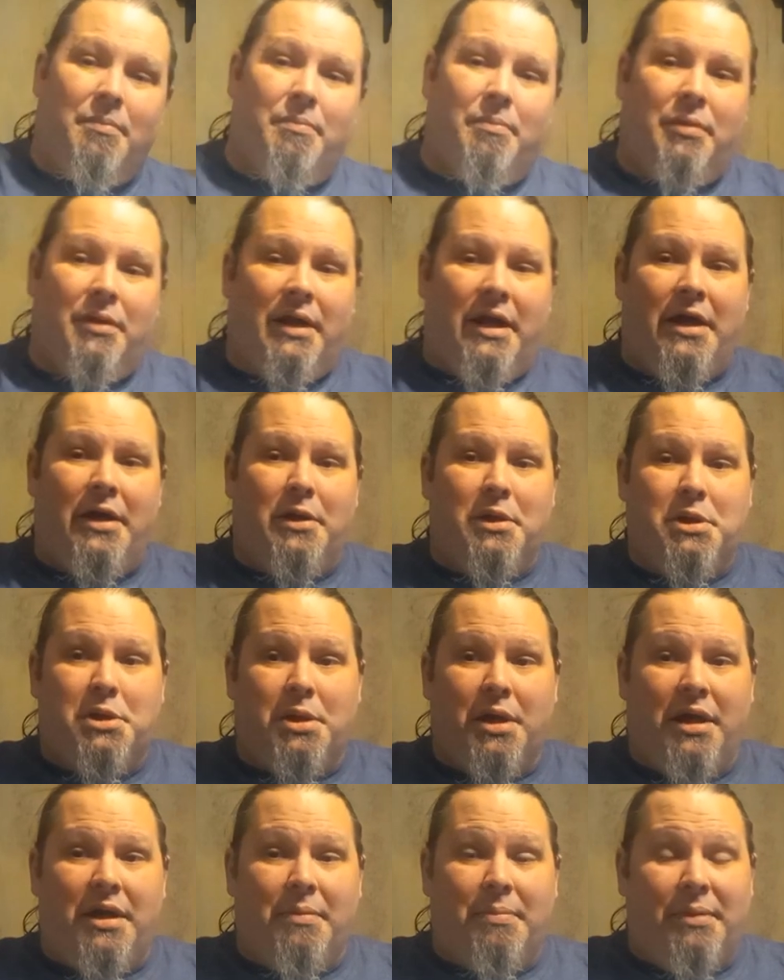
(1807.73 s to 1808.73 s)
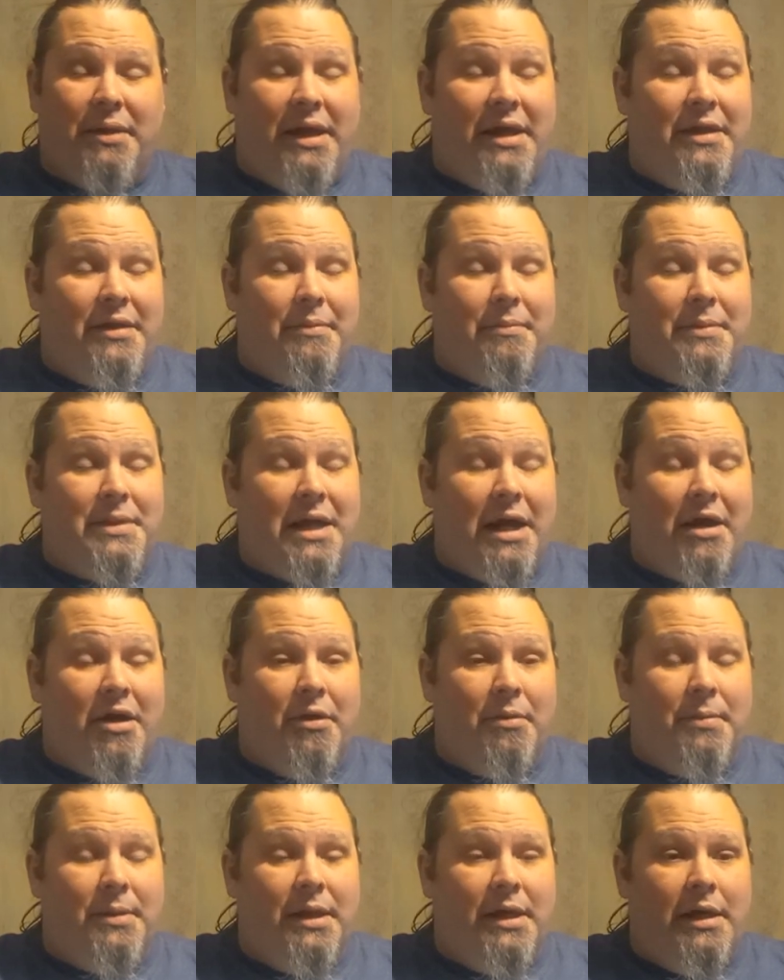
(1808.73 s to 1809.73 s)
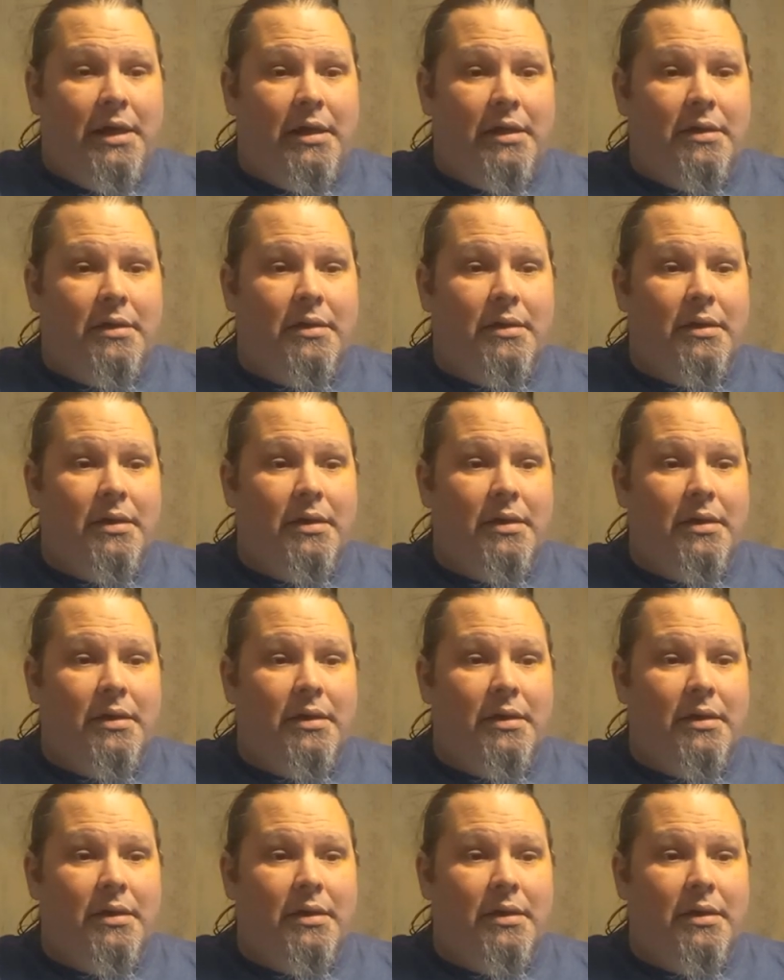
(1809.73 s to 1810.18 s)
Players try to play them terribly.